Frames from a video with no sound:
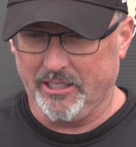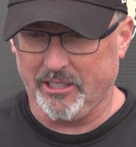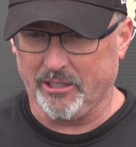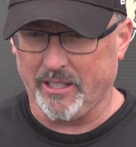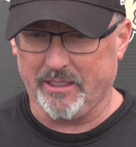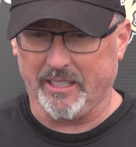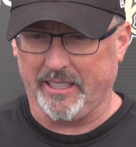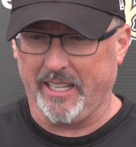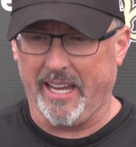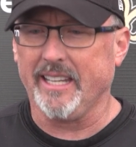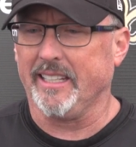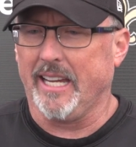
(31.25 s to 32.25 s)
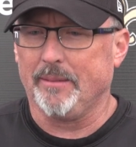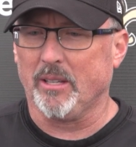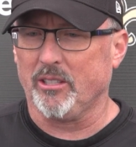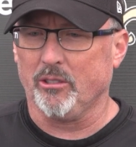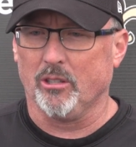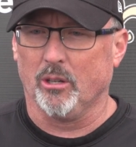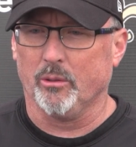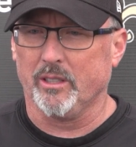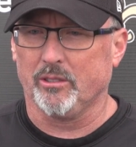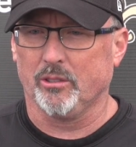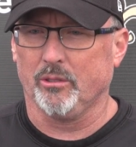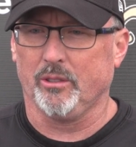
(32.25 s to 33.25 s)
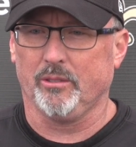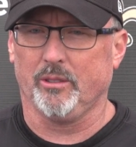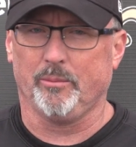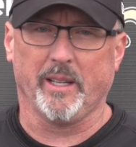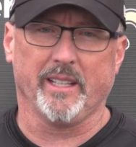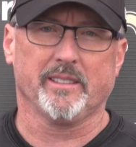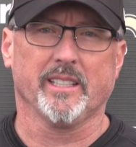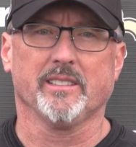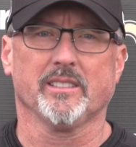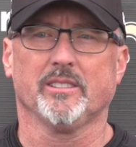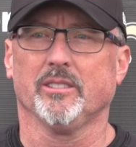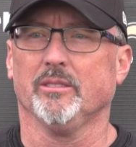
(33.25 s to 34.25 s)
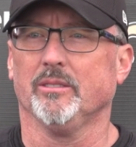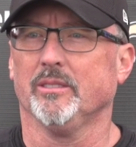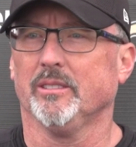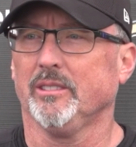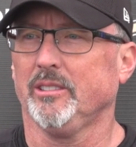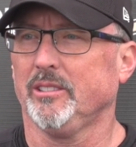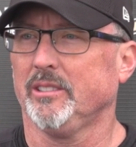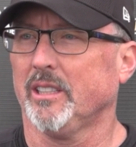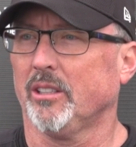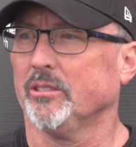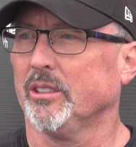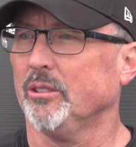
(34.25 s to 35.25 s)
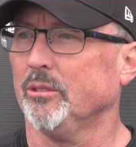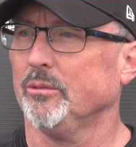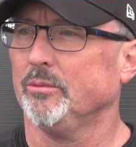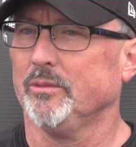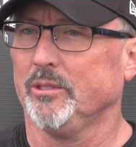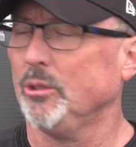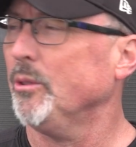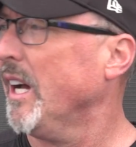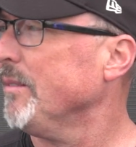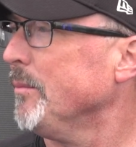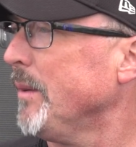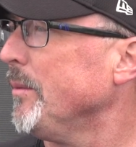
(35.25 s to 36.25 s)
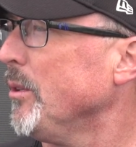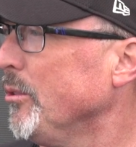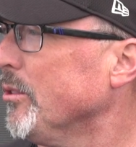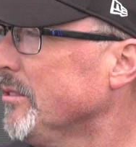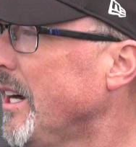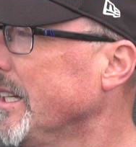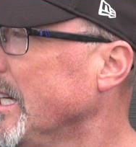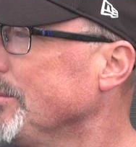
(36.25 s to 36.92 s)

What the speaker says: you know, I think any game that you go into, you pay attention to not only who you have, but maybe who you're lining